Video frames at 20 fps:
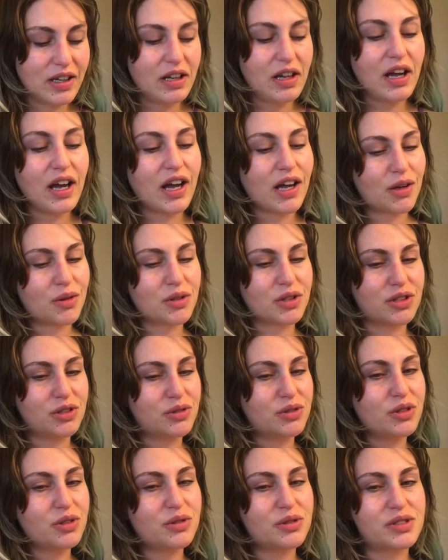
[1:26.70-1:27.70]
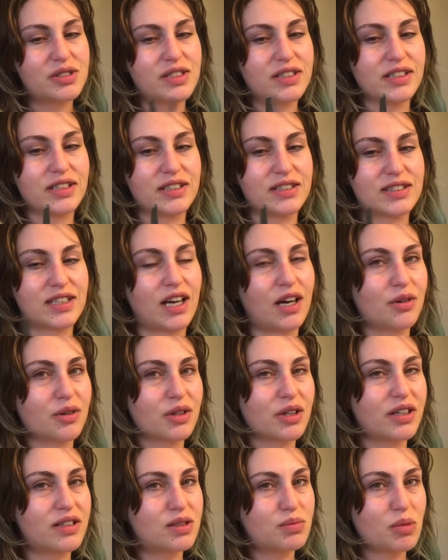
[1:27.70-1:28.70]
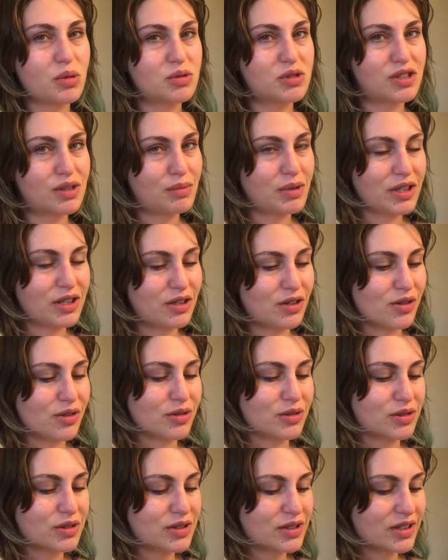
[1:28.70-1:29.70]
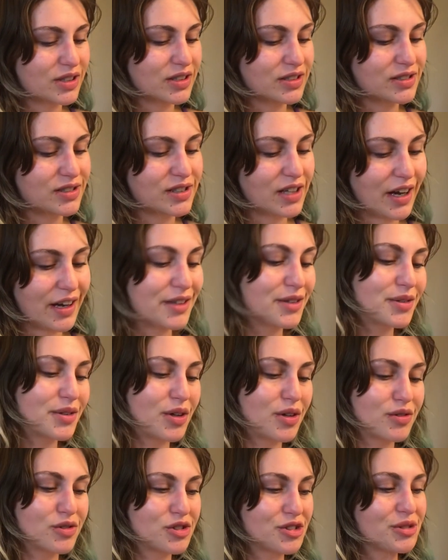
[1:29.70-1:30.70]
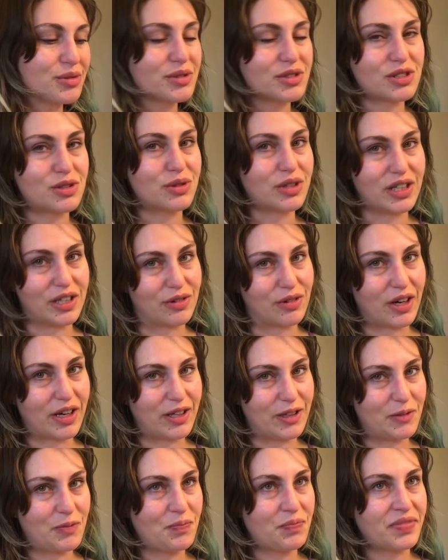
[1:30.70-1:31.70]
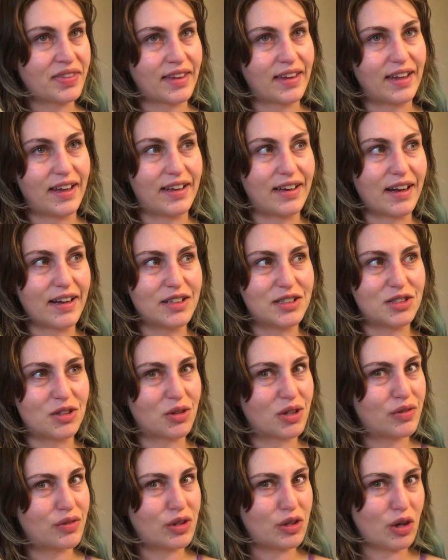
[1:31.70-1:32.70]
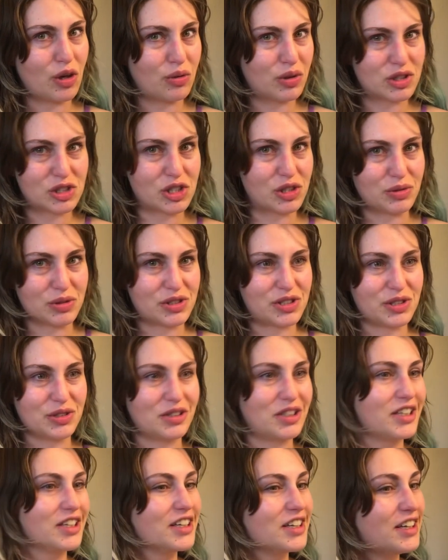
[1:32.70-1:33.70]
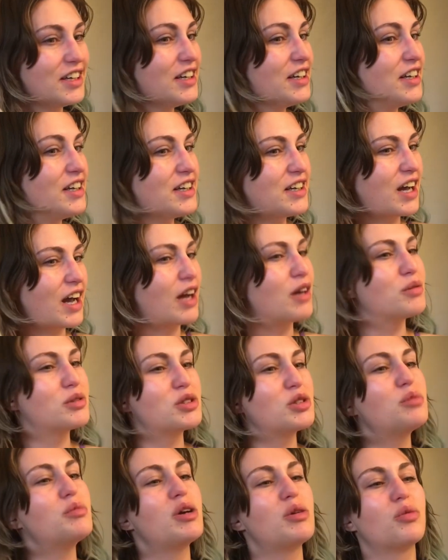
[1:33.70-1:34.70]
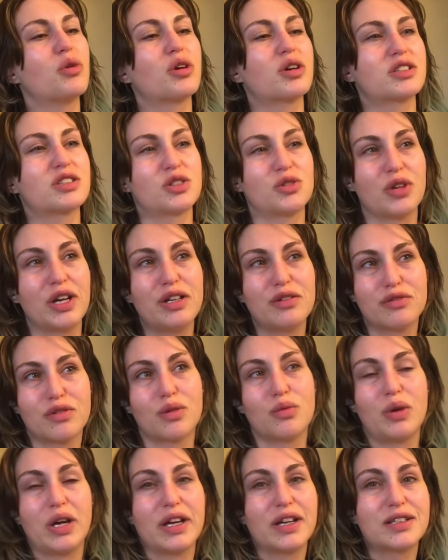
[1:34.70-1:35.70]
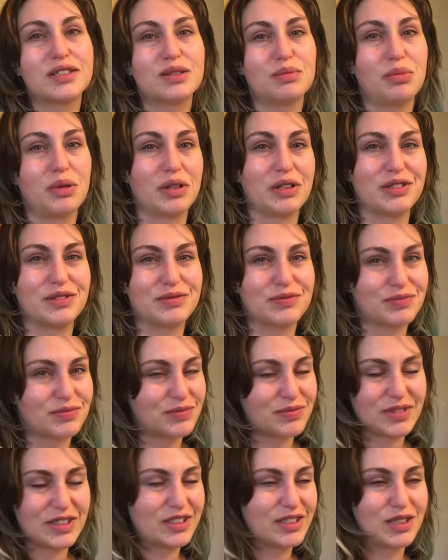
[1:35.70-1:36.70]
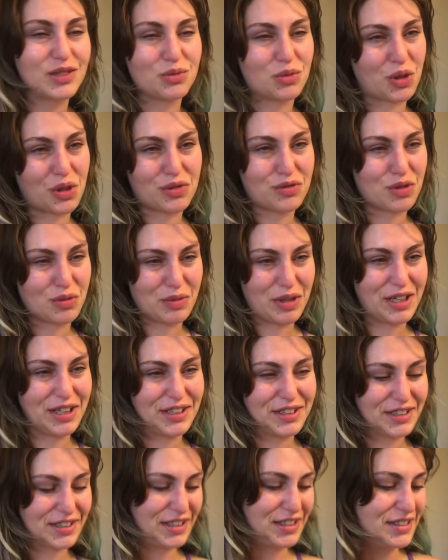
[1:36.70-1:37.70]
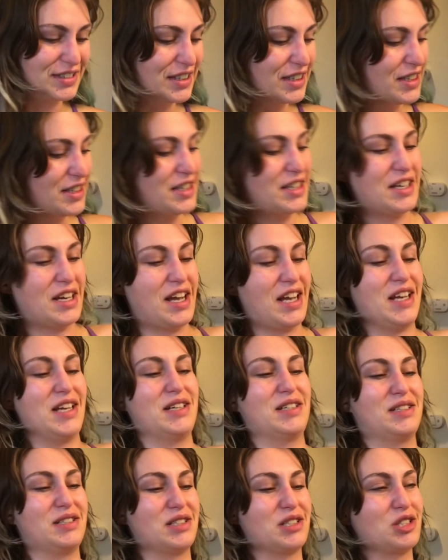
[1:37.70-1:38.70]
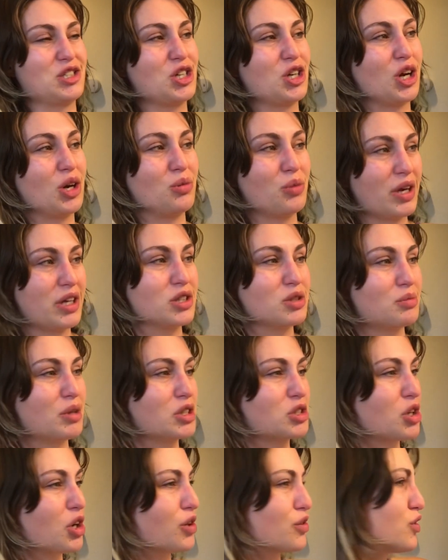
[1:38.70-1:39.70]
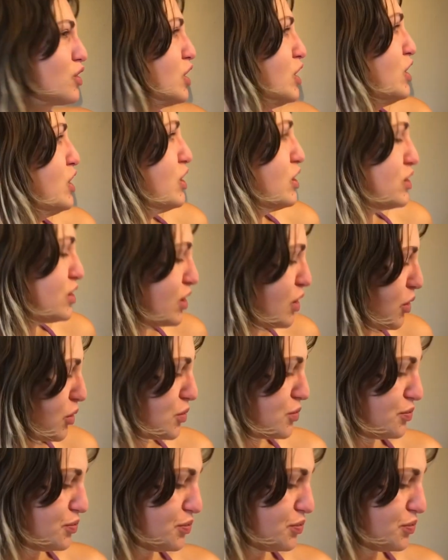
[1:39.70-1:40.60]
how do you use these? How are they supposed to be used? Because I don't know if she was doing it right, and I don't even know what she was doing. I assume it works great for wigs, but it didn't work for me, and she cut way too much off. So